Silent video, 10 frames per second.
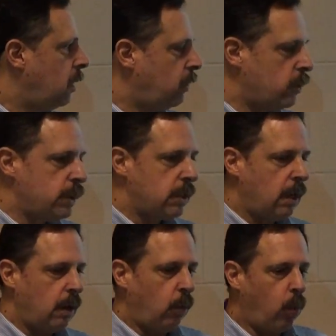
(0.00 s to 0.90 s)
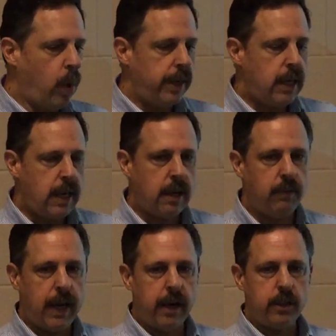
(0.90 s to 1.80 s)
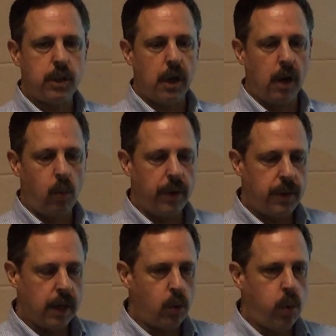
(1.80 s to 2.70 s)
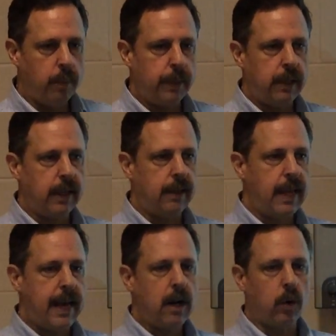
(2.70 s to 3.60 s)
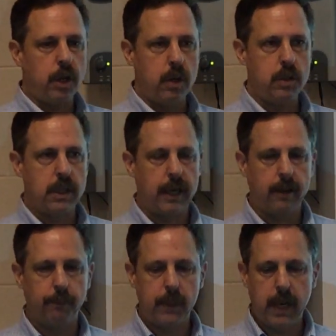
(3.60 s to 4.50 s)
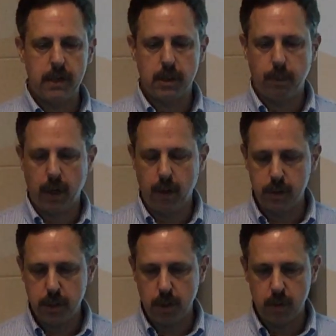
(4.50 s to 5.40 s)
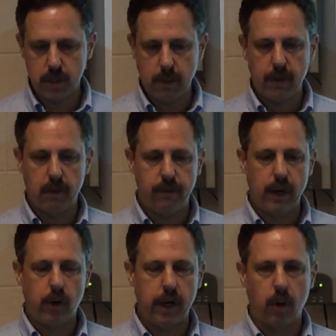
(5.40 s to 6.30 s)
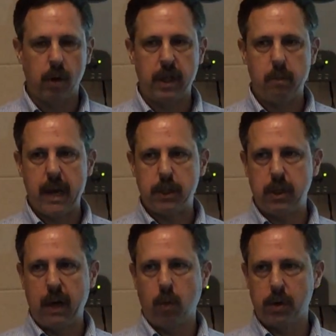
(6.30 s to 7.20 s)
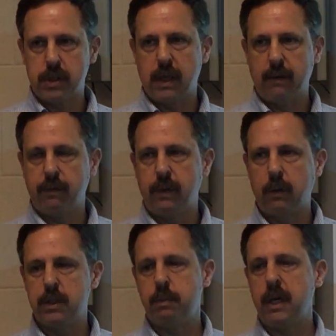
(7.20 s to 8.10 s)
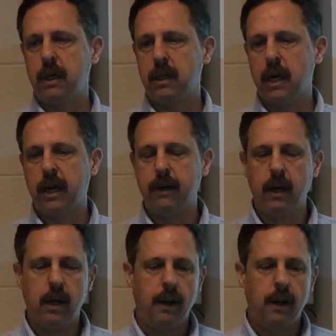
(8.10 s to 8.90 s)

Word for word: There's one key advantage, though, with the equipment that they are using as opposed to some of the very early mesh network stuff that was being done.